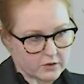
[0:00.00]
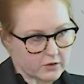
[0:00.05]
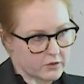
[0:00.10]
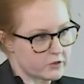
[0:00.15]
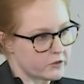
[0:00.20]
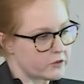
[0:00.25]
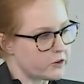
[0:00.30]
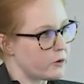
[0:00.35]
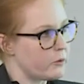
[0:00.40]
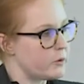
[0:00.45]

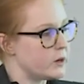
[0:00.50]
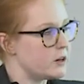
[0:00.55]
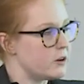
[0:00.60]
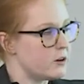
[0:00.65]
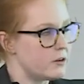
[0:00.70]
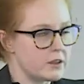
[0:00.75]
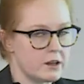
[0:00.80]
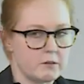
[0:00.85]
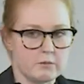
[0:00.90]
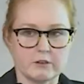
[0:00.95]
So we
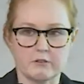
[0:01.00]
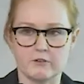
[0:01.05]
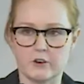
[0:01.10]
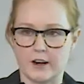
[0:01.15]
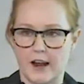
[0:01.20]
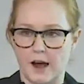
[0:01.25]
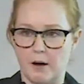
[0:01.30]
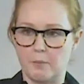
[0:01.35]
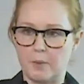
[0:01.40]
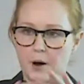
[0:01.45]
know that we've got
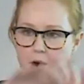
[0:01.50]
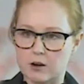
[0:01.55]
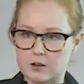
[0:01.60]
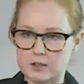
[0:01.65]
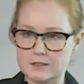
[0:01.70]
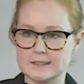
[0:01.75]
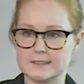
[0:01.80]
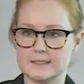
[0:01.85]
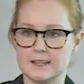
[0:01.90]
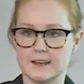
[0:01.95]
our
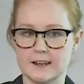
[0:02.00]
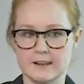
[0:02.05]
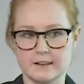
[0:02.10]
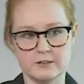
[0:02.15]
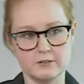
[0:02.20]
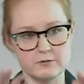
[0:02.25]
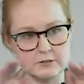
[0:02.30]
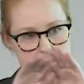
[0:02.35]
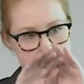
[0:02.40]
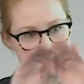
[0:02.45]
box,
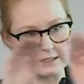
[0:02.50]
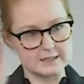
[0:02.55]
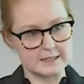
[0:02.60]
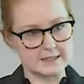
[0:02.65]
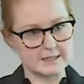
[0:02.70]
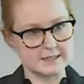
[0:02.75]
which is the